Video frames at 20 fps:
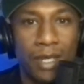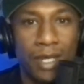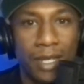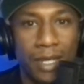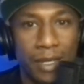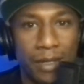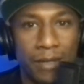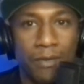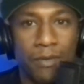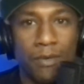
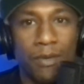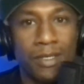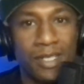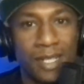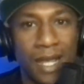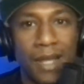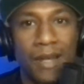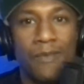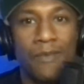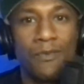
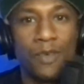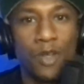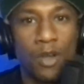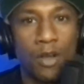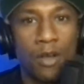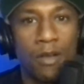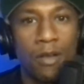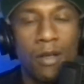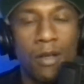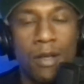inside of
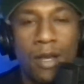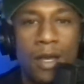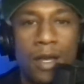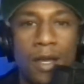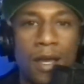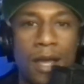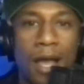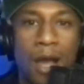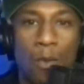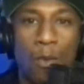your
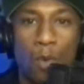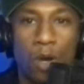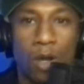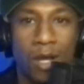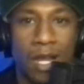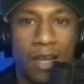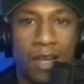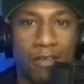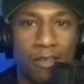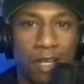work
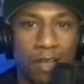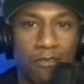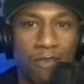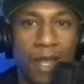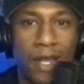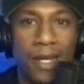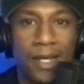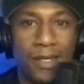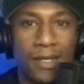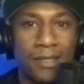area
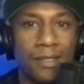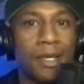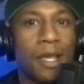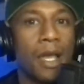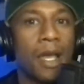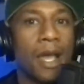radius.